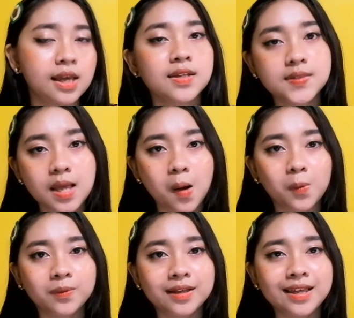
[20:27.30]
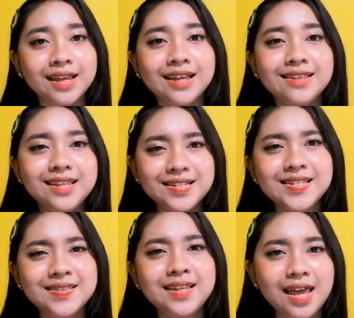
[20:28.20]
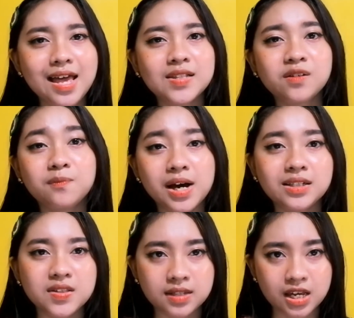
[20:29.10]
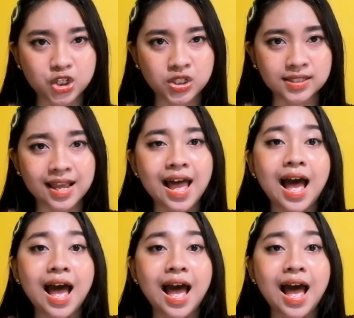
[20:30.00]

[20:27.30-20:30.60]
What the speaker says: So, this is the end of my discussion.